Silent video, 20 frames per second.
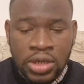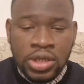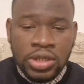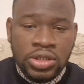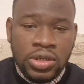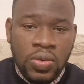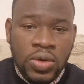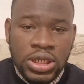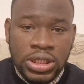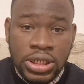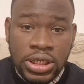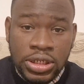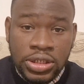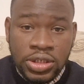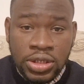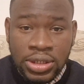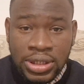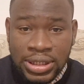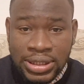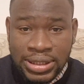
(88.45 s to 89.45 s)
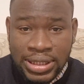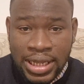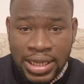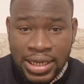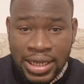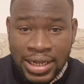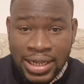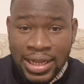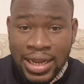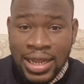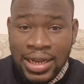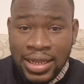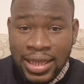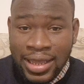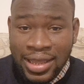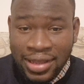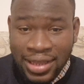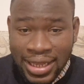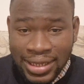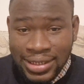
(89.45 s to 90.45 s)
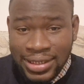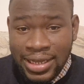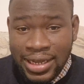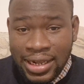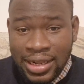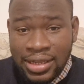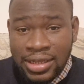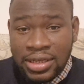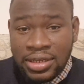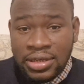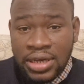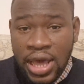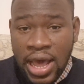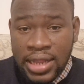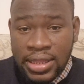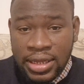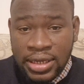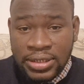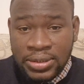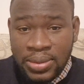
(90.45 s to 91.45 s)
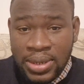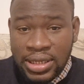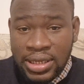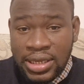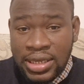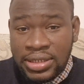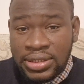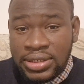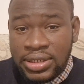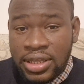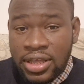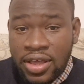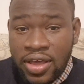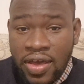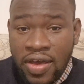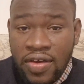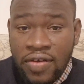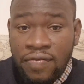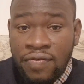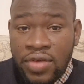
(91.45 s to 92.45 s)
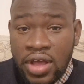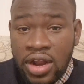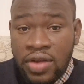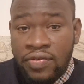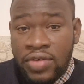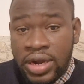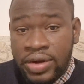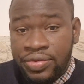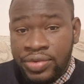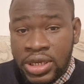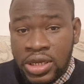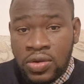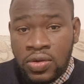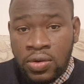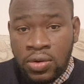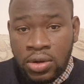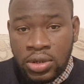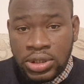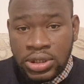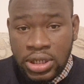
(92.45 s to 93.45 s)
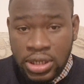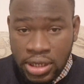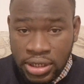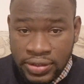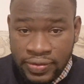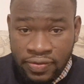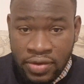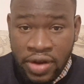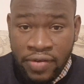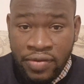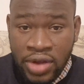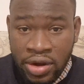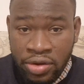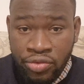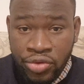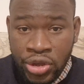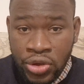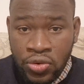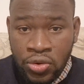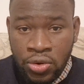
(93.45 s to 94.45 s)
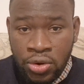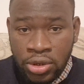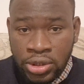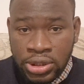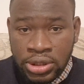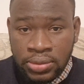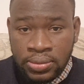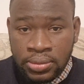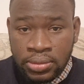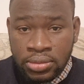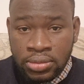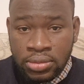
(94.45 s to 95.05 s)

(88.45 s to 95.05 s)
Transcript: So one thing you should understand, that getting a clinical attachment is very, very rigorous. It's very, very rigorous.